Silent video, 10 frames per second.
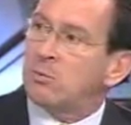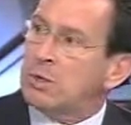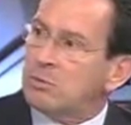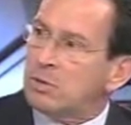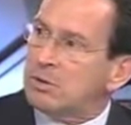
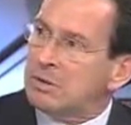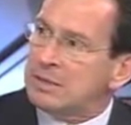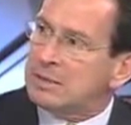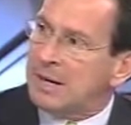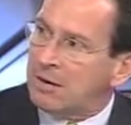we're
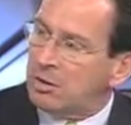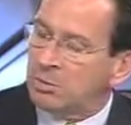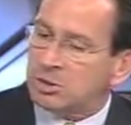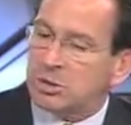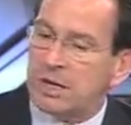in
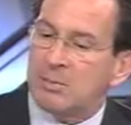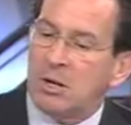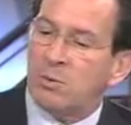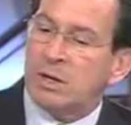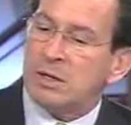terrible shape.
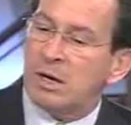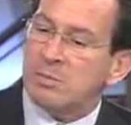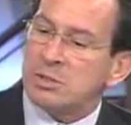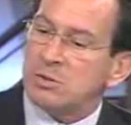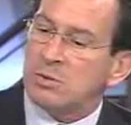When it
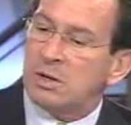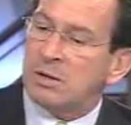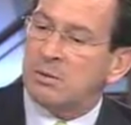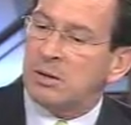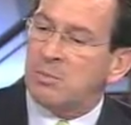comes to
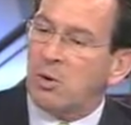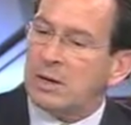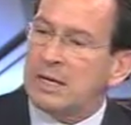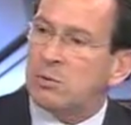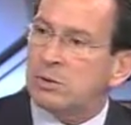a more
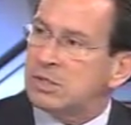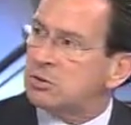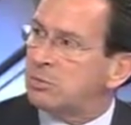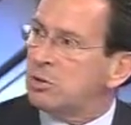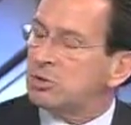equal
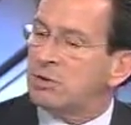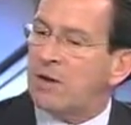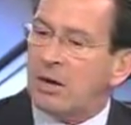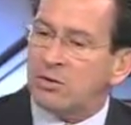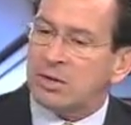distribution of
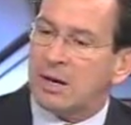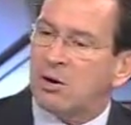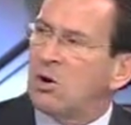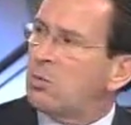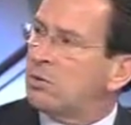health care,
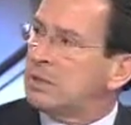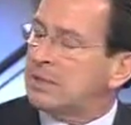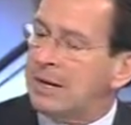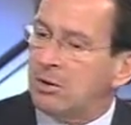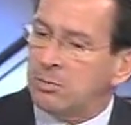we're in
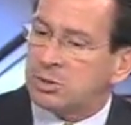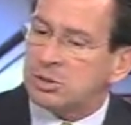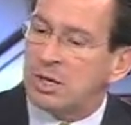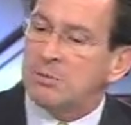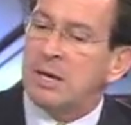terrible
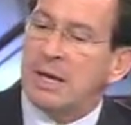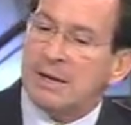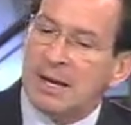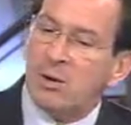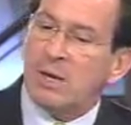shape. And
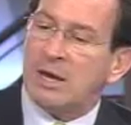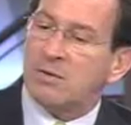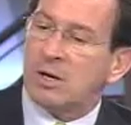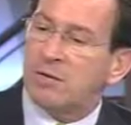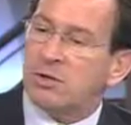now we have
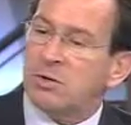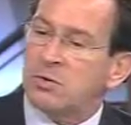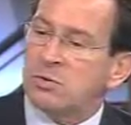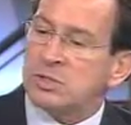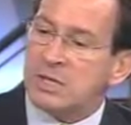a governor
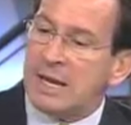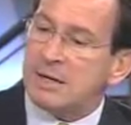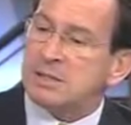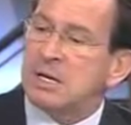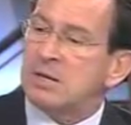who
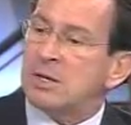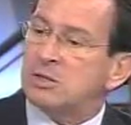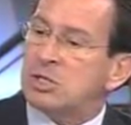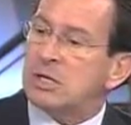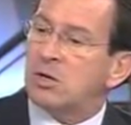says that
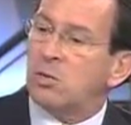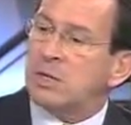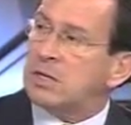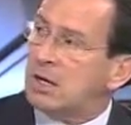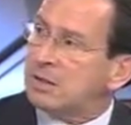she can
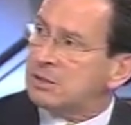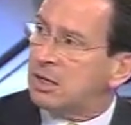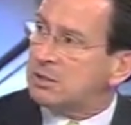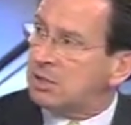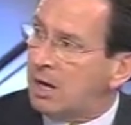only
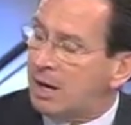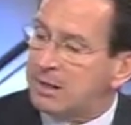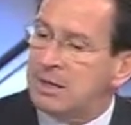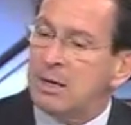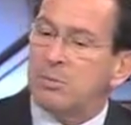
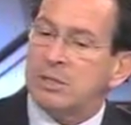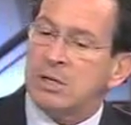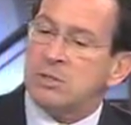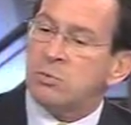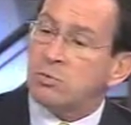cut, but
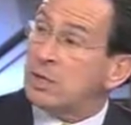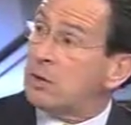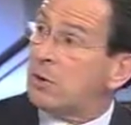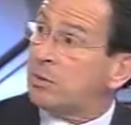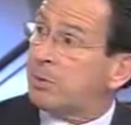doesn't really
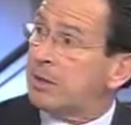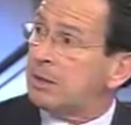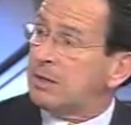want to play a